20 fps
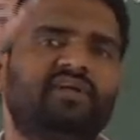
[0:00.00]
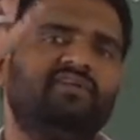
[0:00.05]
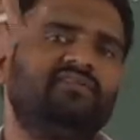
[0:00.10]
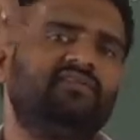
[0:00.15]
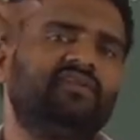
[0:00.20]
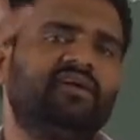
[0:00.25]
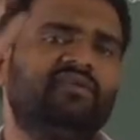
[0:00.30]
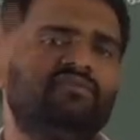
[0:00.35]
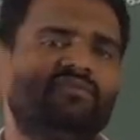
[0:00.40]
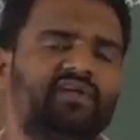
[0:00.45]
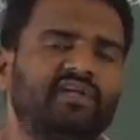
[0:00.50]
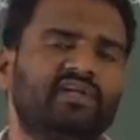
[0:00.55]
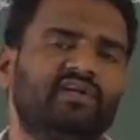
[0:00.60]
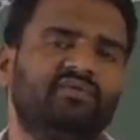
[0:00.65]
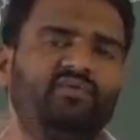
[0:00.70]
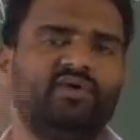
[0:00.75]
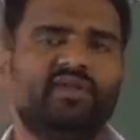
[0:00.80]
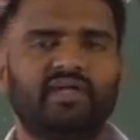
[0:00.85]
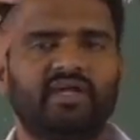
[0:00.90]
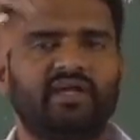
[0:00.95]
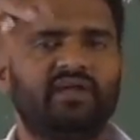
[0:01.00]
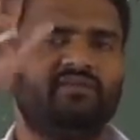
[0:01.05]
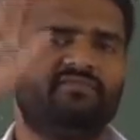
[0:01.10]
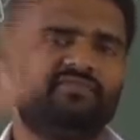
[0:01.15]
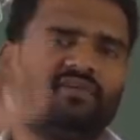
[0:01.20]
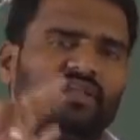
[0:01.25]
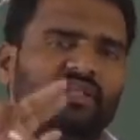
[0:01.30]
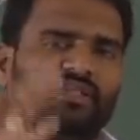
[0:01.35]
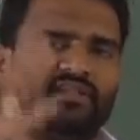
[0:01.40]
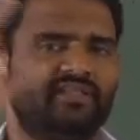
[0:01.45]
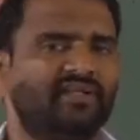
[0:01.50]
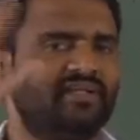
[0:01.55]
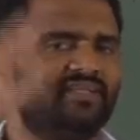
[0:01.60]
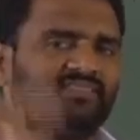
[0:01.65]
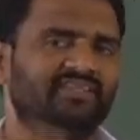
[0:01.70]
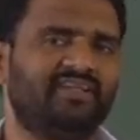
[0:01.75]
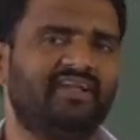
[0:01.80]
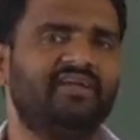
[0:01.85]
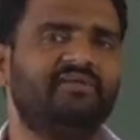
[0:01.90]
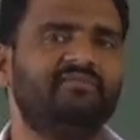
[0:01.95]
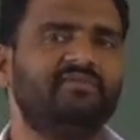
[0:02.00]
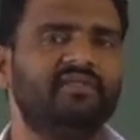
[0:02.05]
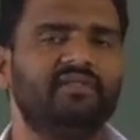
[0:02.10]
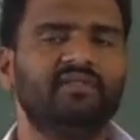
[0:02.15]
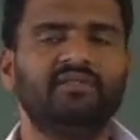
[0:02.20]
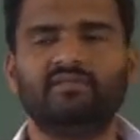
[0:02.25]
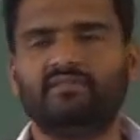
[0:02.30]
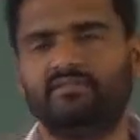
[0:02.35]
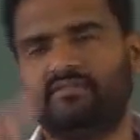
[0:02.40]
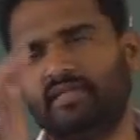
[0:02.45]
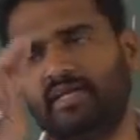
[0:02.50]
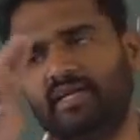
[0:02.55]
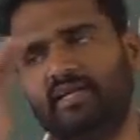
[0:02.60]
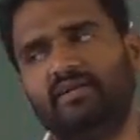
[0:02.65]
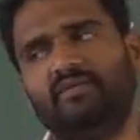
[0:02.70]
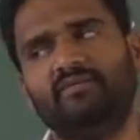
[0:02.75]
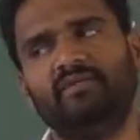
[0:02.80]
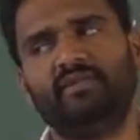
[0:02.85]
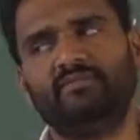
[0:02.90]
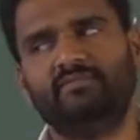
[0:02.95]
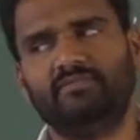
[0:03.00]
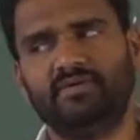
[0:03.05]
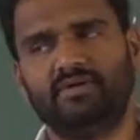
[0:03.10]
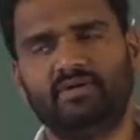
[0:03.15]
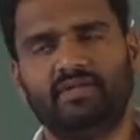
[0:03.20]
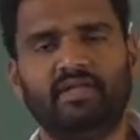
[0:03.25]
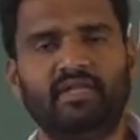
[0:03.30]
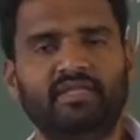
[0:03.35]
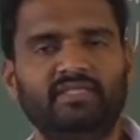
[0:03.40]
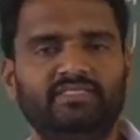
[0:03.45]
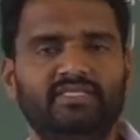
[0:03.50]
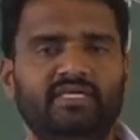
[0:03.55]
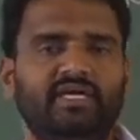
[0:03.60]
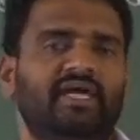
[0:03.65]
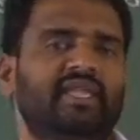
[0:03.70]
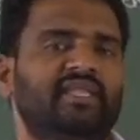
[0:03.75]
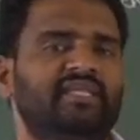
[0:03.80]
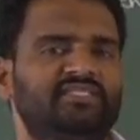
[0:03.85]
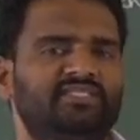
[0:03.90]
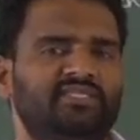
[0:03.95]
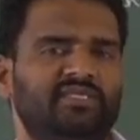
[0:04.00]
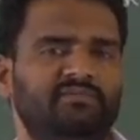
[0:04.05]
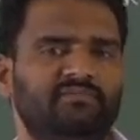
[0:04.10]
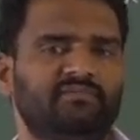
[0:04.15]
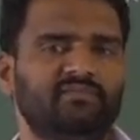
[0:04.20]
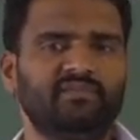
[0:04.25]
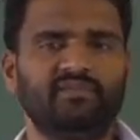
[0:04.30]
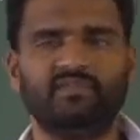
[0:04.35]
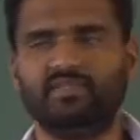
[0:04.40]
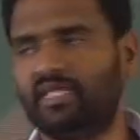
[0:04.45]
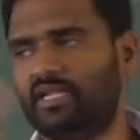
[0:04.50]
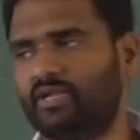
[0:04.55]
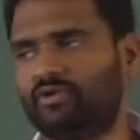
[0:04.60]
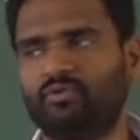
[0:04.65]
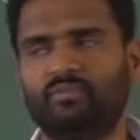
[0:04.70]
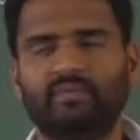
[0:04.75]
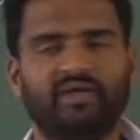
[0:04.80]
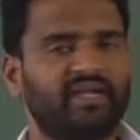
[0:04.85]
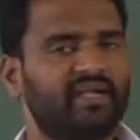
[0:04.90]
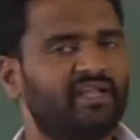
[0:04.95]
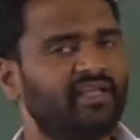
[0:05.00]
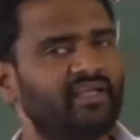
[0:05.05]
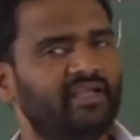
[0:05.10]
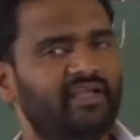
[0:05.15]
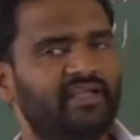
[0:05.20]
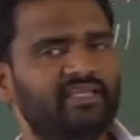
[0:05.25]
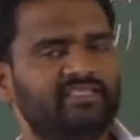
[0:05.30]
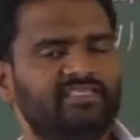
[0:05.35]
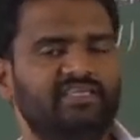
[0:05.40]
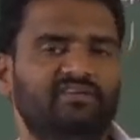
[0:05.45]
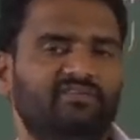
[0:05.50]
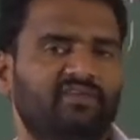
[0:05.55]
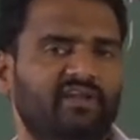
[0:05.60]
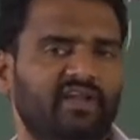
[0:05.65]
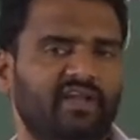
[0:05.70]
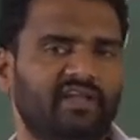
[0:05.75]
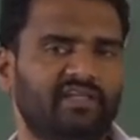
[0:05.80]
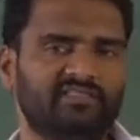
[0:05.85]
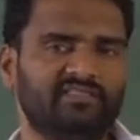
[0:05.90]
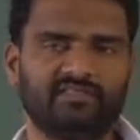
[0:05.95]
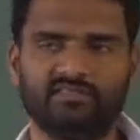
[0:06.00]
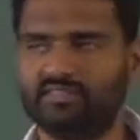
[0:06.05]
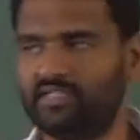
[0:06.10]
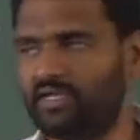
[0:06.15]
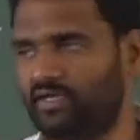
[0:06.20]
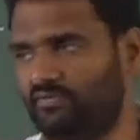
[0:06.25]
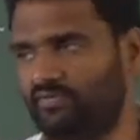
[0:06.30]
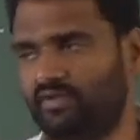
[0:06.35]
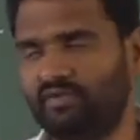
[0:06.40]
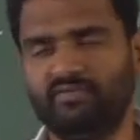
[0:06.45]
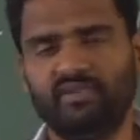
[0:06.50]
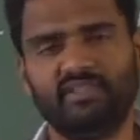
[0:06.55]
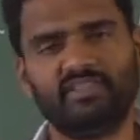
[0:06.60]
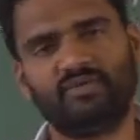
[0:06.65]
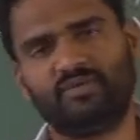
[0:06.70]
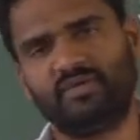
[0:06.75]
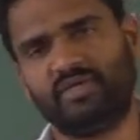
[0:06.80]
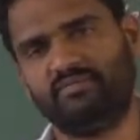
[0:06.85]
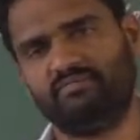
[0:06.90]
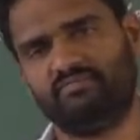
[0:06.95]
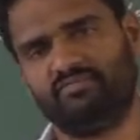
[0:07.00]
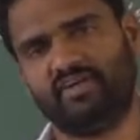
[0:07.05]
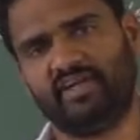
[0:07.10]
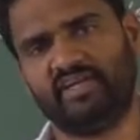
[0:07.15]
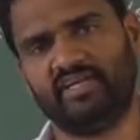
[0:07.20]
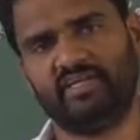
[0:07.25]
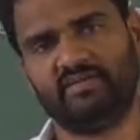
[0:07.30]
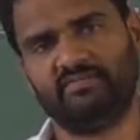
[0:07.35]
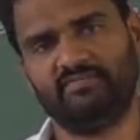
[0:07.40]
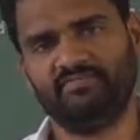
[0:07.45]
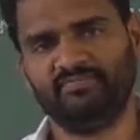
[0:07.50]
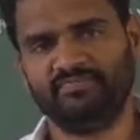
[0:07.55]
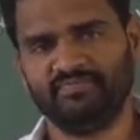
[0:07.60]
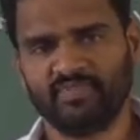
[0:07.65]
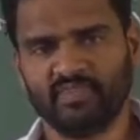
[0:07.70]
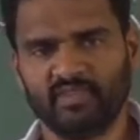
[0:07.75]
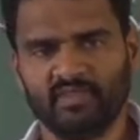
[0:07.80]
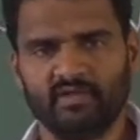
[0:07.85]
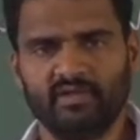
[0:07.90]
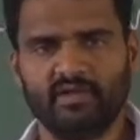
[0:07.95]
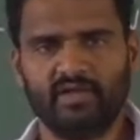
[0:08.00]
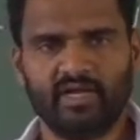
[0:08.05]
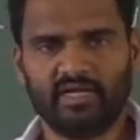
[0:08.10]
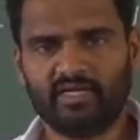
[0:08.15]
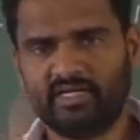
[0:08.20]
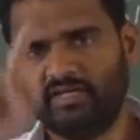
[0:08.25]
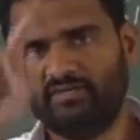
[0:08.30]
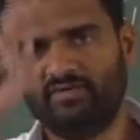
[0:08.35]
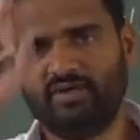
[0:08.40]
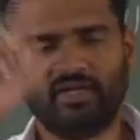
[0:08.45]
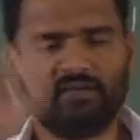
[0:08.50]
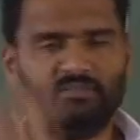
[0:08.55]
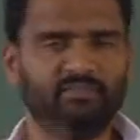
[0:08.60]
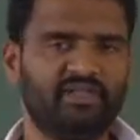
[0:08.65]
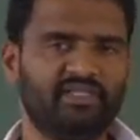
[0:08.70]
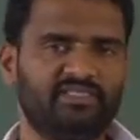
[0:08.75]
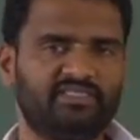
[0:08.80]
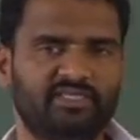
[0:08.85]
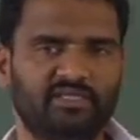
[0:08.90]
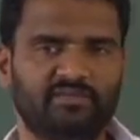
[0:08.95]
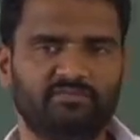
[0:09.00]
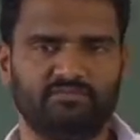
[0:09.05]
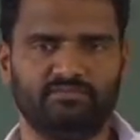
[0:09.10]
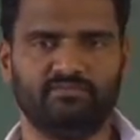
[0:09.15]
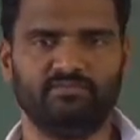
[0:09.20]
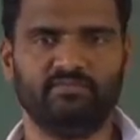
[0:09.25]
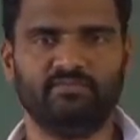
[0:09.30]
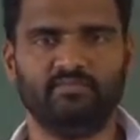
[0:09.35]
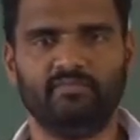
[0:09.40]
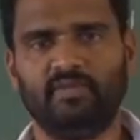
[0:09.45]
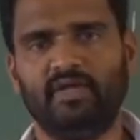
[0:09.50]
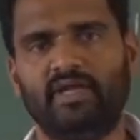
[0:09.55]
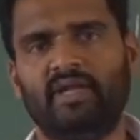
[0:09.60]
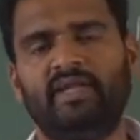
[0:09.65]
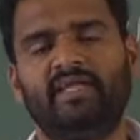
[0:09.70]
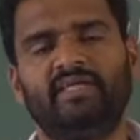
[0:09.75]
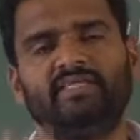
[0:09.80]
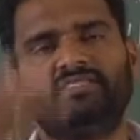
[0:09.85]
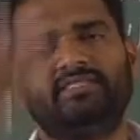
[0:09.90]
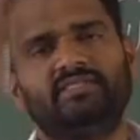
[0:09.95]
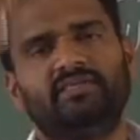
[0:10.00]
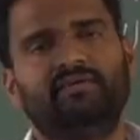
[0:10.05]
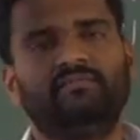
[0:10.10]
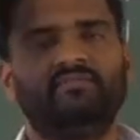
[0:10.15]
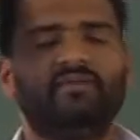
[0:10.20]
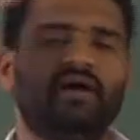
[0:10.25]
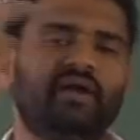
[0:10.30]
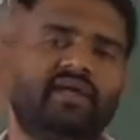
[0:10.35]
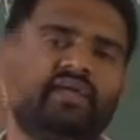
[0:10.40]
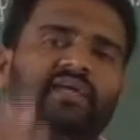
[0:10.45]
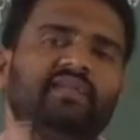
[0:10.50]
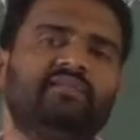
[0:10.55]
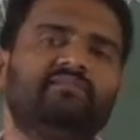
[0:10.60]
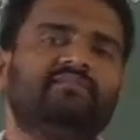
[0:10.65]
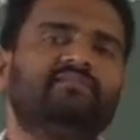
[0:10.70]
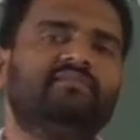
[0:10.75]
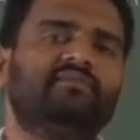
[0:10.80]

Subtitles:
convert into one kind of color, that is red. Then it will release the energy. the electromagnetic radiation it will release. That wavelength you can find it at T1 temperature. And next again,